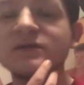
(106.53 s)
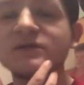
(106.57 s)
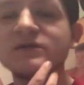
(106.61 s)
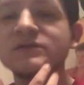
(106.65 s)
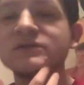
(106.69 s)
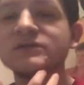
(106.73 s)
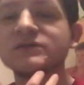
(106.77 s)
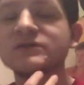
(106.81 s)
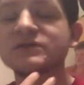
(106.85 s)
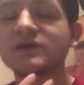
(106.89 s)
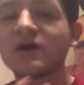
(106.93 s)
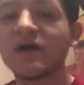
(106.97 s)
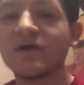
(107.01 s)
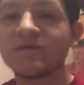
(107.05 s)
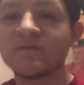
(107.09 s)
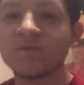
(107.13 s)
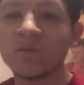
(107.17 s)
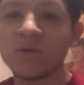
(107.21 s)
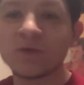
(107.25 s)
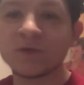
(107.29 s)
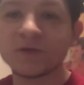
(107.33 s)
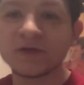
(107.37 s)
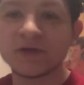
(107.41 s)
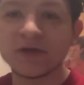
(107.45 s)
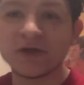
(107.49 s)

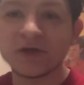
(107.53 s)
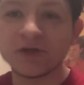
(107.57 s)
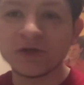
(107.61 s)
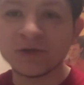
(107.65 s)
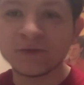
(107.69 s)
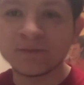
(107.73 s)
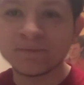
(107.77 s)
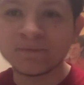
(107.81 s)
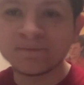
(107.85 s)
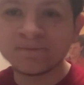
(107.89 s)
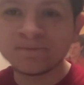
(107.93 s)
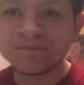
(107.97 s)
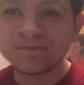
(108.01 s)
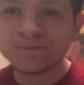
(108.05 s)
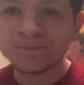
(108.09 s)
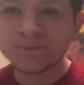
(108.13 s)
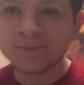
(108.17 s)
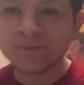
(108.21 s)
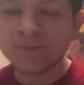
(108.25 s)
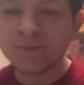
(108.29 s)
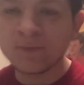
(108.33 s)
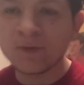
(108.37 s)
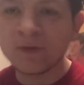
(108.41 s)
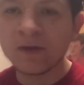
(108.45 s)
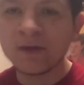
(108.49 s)
sophomore year
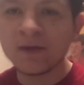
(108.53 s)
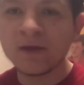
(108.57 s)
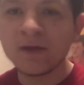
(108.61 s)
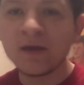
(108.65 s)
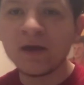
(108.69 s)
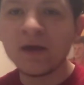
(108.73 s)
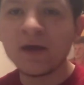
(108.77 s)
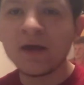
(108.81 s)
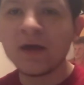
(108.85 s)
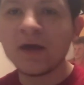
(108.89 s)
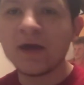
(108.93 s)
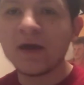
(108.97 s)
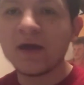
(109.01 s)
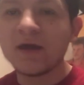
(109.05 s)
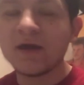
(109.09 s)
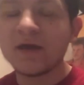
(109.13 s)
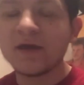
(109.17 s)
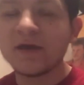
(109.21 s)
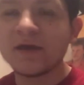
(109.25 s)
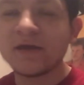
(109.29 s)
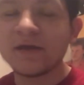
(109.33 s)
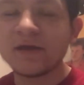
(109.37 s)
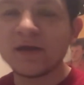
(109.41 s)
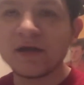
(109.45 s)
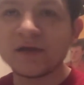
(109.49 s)

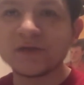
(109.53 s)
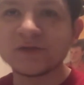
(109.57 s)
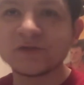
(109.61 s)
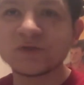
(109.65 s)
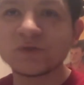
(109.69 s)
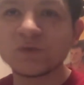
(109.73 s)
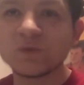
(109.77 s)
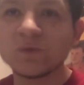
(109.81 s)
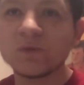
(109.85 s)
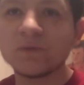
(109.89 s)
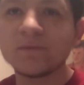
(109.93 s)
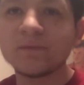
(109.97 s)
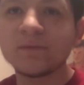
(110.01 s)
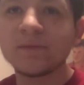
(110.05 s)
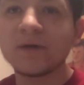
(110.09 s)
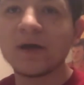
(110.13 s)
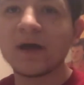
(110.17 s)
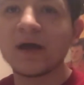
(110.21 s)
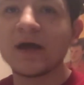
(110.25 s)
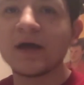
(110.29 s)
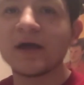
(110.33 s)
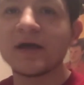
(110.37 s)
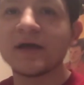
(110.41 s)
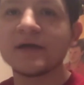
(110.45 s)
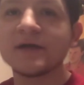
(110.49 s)
in high school.
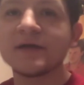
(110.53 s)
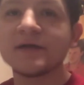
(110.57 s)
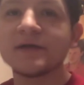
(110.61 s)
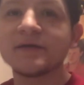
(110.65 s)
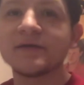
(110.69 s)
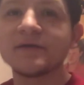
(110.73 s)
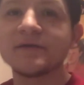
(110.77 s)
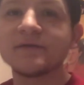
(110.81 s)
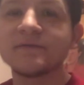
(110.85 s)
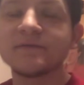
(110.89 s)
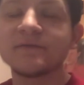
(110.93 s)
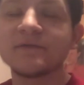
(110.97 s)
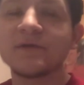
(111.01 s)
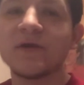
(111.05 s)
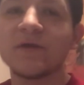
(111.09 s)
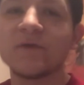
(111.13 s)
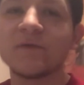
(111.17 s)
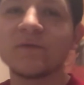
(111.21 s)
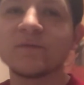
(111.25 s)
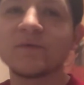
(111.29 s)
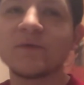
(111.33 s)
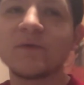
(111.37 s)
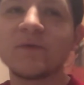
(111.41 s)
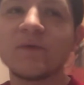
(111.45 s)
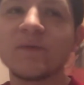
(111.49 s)
I,
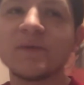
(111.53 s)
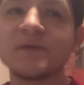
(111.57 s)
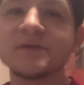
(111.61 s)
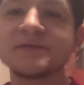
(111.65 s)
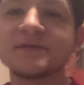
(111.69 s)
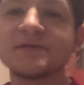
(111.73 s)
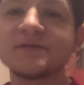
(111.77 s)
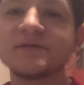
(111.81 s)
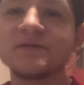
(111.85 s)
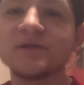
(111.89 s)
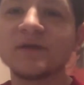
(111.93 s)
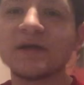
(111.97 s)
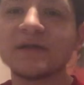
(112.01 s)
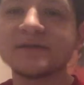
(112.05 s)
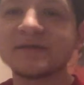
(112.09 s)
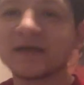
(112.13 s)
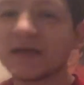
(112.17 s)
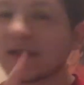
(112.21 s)
no, no it wasn't. I take